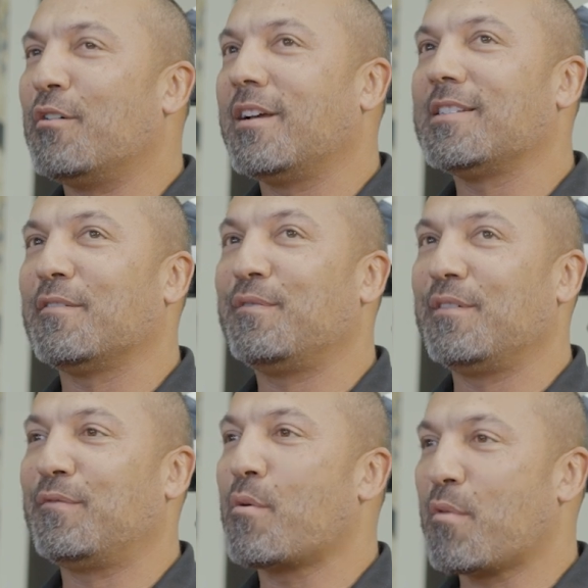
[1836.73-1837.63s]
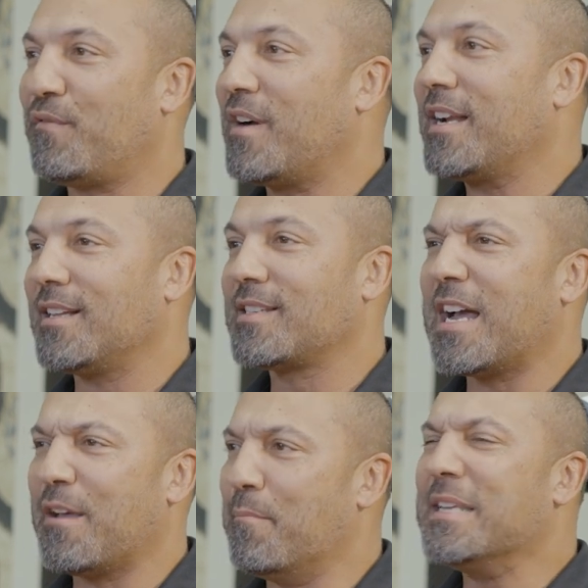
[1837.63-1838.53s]
You know, as a former finance
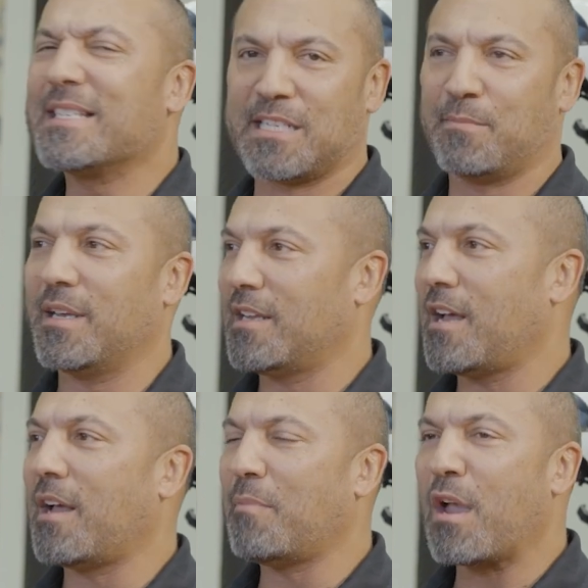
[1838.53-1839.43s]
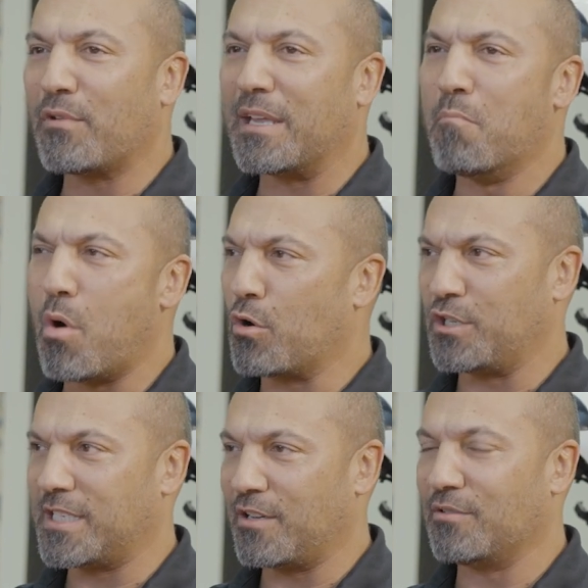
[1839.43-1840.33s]
guy, a businessman, I'm not really a
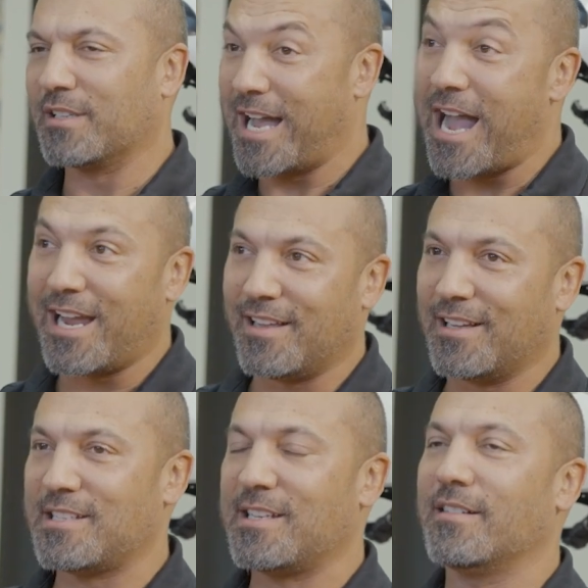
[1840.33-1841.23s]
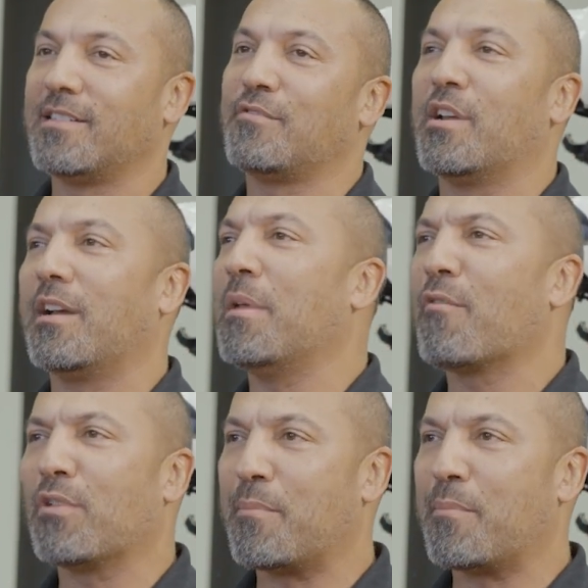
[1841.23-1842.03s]
motorcycle guy in that sense, right? I'm